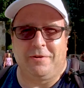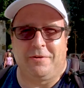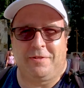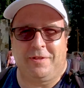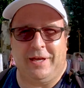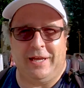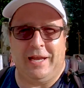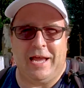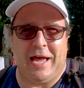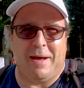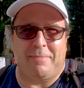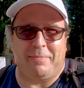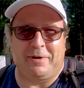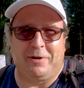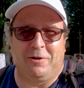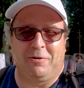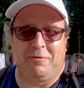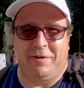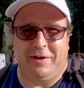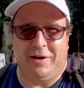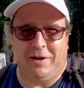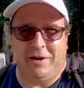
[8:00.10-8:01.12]
thing happening
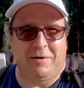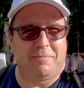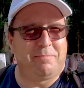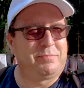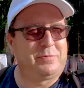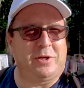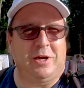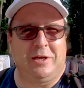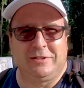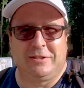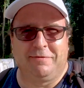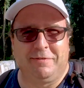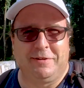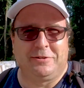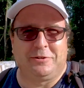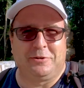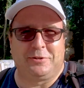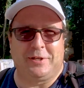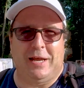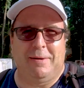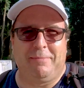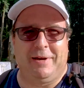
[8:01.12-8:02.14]
over here. Tons of
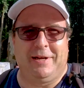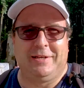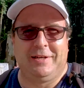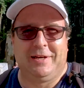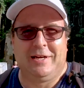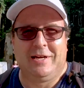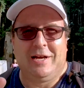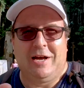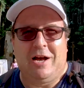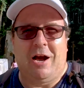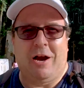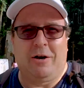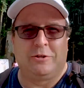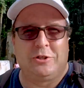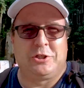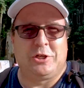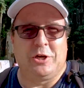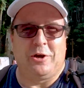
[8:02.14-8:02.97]
entertainment. I'm gonna show